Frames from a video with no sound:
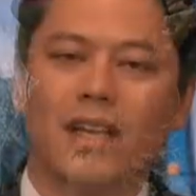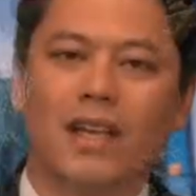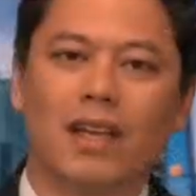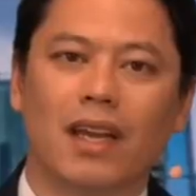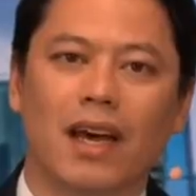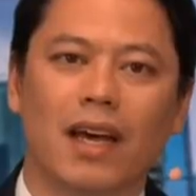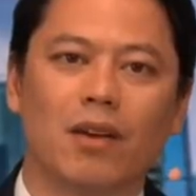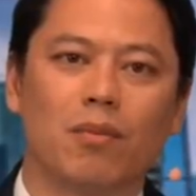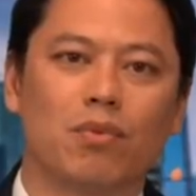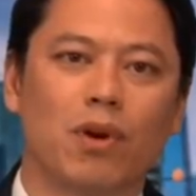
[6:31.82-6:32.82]
it
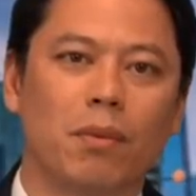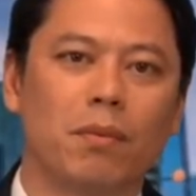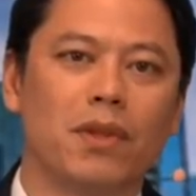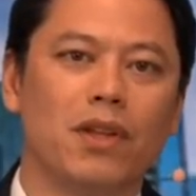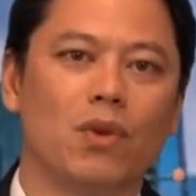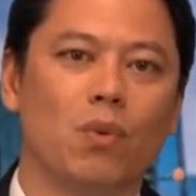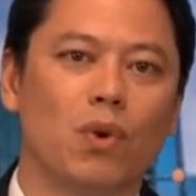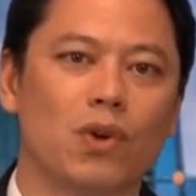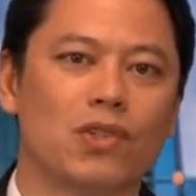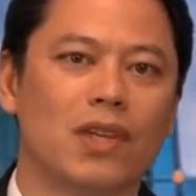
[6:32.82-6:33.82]
had probably the
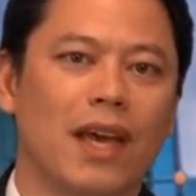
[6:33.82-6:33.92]
worst